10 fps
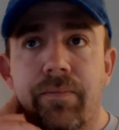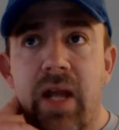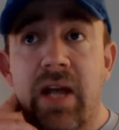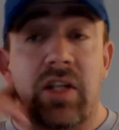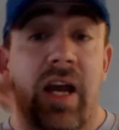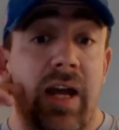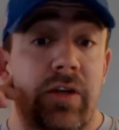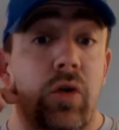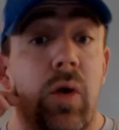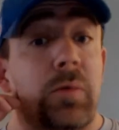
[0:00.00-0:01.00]
Actually, I had
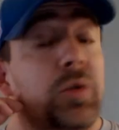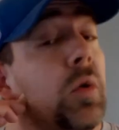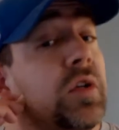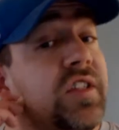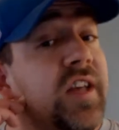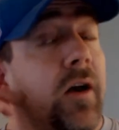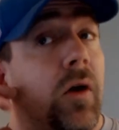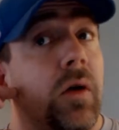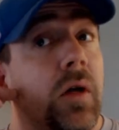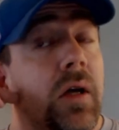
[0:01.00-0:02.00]
2 I was going to
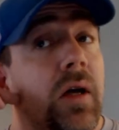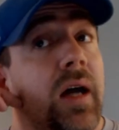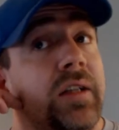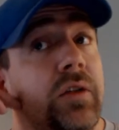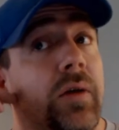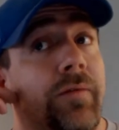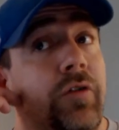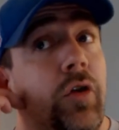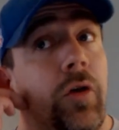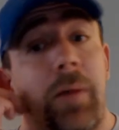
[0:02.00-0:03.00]
sell. I still have
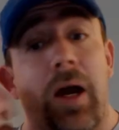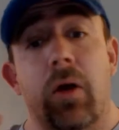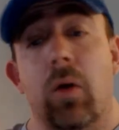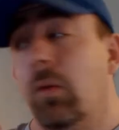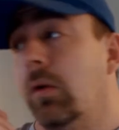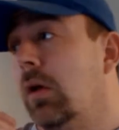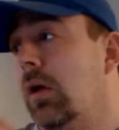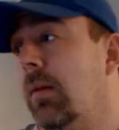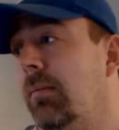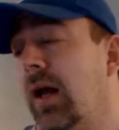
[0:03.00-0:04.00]
2 of my own,
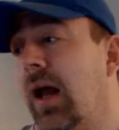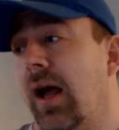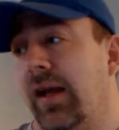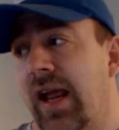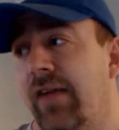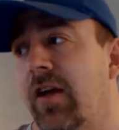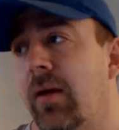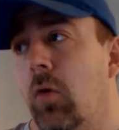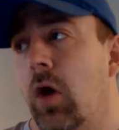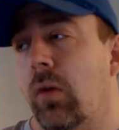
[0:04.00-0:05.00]
but I gave
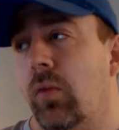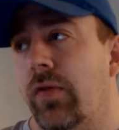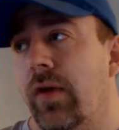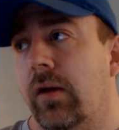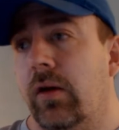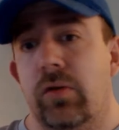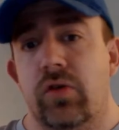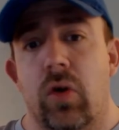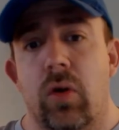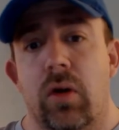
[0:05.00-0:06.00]
him one with a
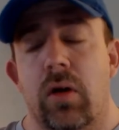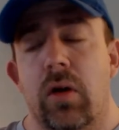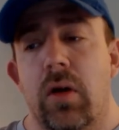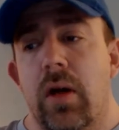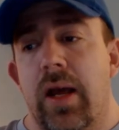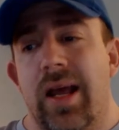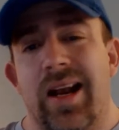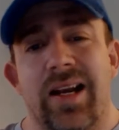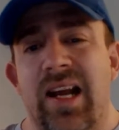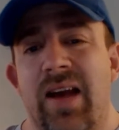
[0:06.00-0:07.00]
controller, and
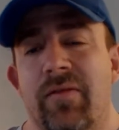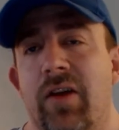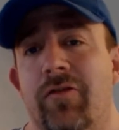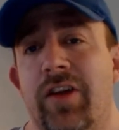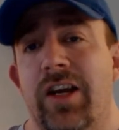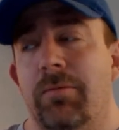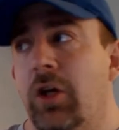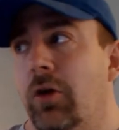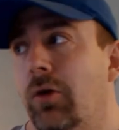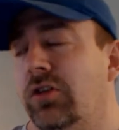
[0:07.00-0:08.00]
I didn't have enough
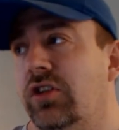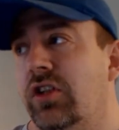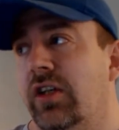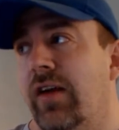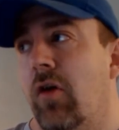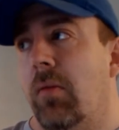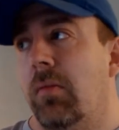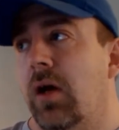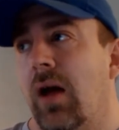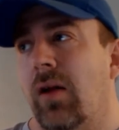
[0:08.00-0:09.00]
VMUs to give him.
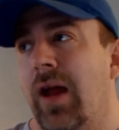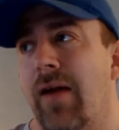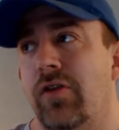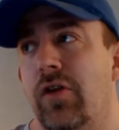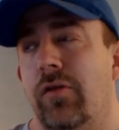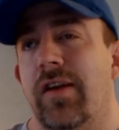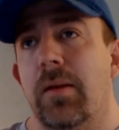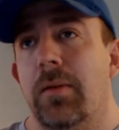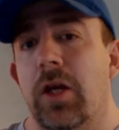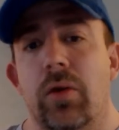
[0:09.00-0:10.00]
I only have 2
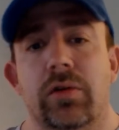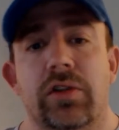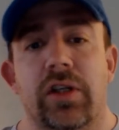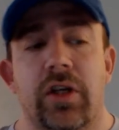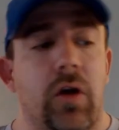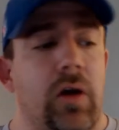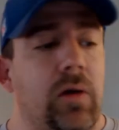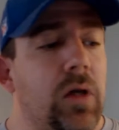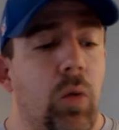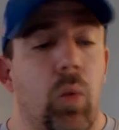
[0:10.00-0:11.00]
VMUs,
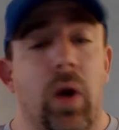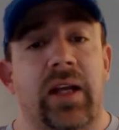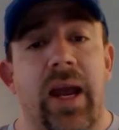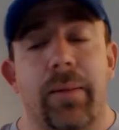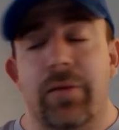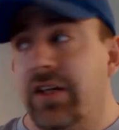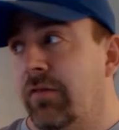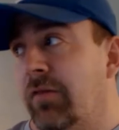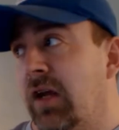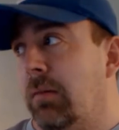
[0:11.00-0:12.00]
and one game takes
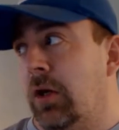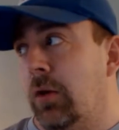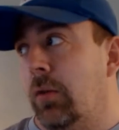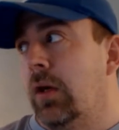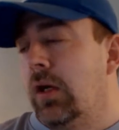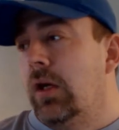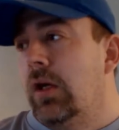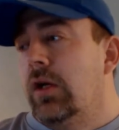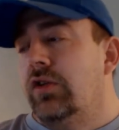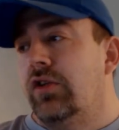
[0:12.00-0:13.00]
a VMU,
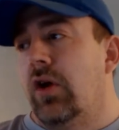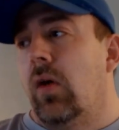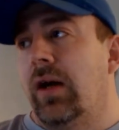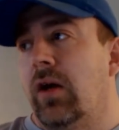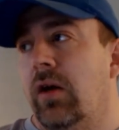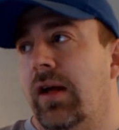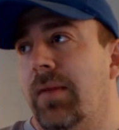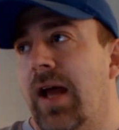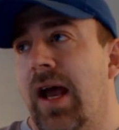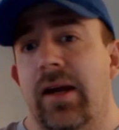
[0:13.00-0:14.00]
so I couldn't give
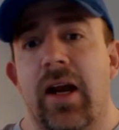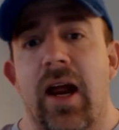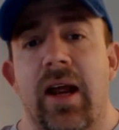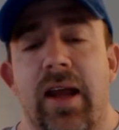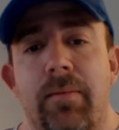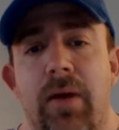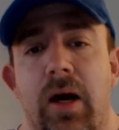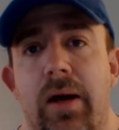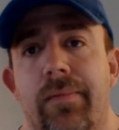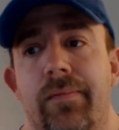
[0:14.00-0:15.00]
him that. And I gave him
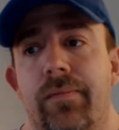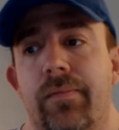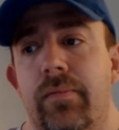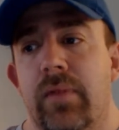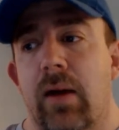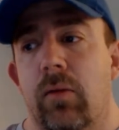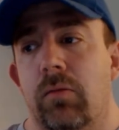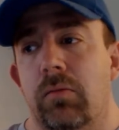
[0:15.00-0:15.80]
that